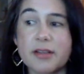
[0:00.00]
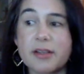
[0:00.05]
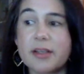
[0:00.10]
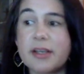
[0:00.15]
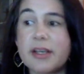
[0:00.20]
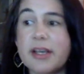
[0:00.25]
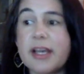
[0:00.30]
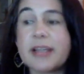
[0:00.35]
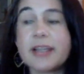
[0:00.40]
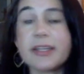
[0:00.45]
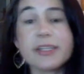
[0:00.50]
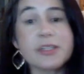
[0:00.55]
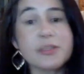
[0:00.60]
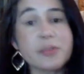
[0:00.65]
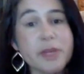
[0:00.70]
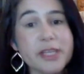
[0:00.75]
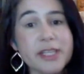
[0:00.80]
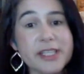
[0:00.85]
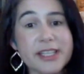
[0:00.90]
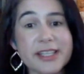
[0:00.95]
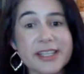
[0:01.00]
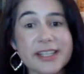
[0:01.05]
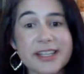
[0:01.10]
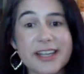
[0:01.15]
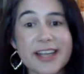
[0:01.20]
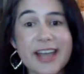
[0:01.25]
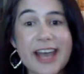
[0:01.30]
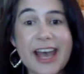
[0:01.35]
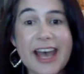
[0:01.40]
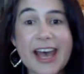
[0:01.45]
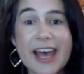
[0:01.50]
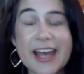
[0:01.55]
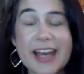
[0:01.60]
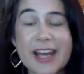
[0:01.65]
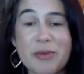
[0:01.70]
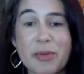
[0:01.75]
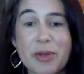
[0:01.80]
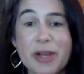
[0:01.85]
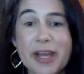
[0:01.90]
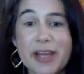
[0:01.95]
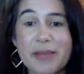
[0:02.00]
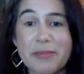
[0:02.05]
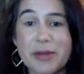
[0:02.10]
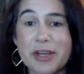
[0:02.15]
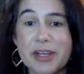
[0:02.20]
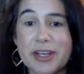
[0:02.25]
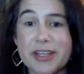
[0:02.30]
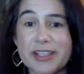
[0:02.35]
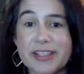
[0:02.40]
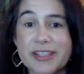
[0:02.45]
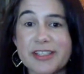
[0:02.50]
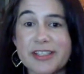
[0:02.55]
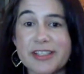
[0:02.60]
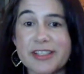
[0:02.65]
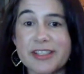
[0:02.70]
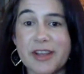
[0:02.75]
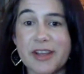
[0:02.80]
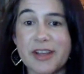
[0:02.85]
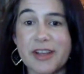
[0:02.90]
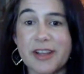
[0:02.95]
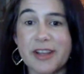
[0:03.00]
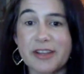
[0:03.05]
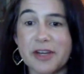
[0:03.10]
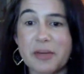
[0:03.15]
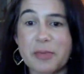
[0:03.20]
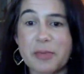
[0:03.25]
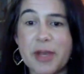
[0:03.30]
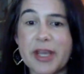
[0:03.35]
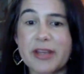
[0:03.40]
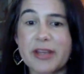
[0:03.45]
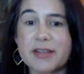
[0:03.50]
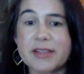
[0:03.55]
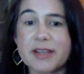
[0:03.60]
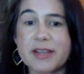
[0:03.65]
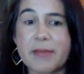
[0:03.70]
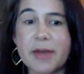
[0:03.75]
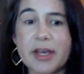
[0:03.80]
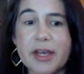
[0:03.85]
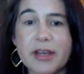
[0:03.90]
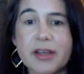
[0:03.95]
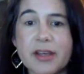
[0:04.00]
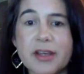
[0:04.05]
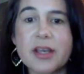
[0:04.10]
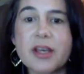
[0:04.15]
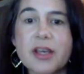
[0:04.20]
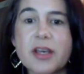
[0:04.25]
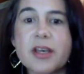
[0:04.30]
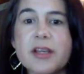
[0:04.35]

at least we didn't, had a playbook to follow for a pandemic.